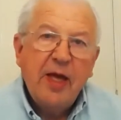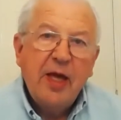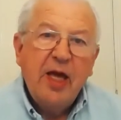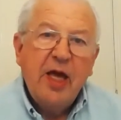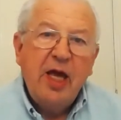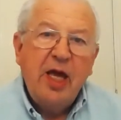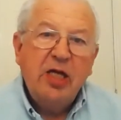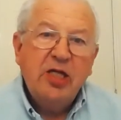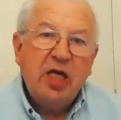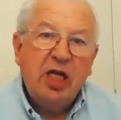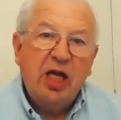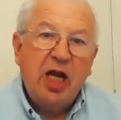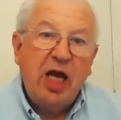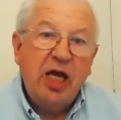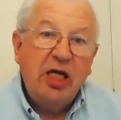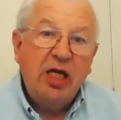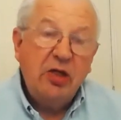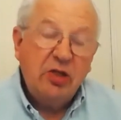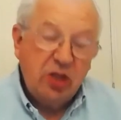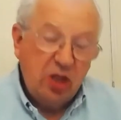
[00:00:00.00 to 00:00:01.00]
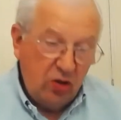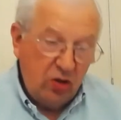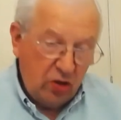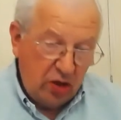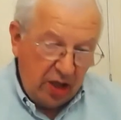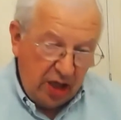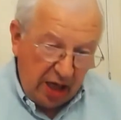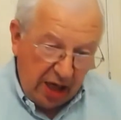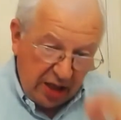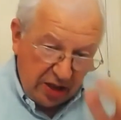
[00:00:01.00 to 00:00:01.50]
is I'd like you to
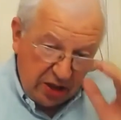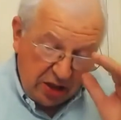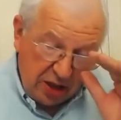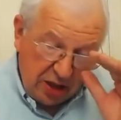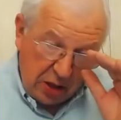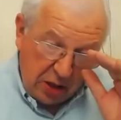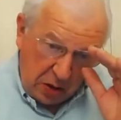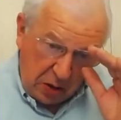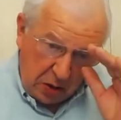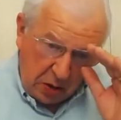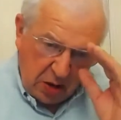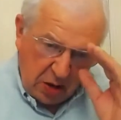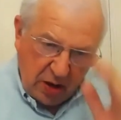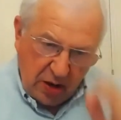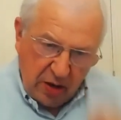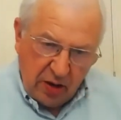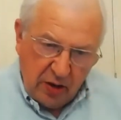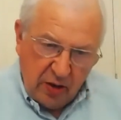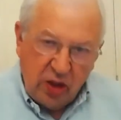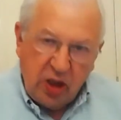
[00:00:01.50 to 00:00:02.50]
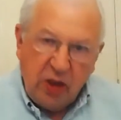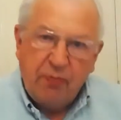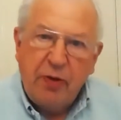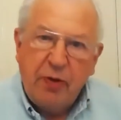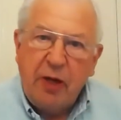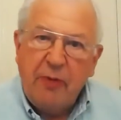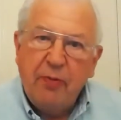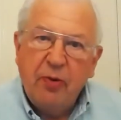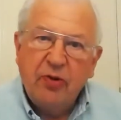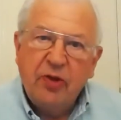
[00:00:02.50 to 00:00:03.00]
look at the
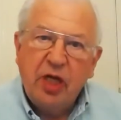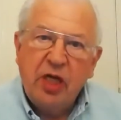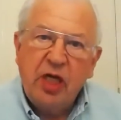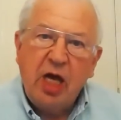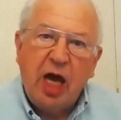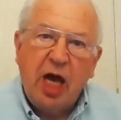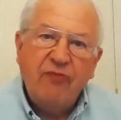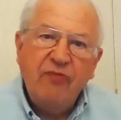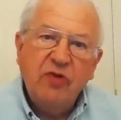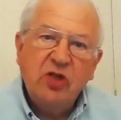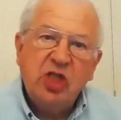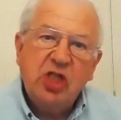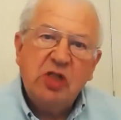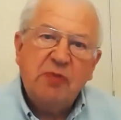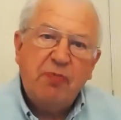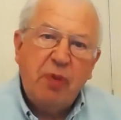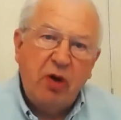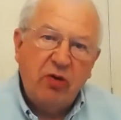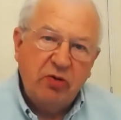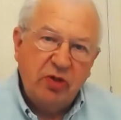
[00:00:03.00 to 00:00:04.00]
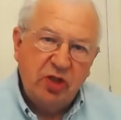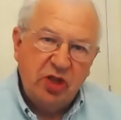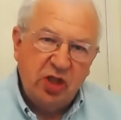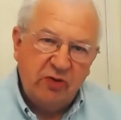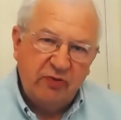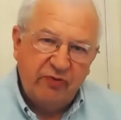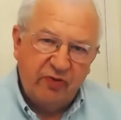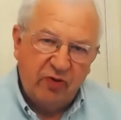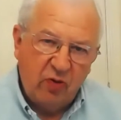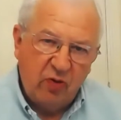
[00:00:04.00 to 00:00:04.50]
people that you haven't spoken to
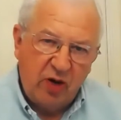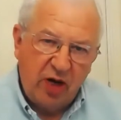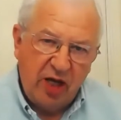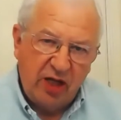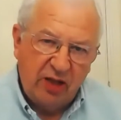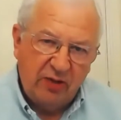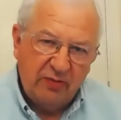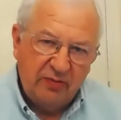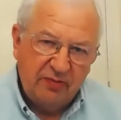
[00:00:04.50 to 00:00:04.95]
for a while.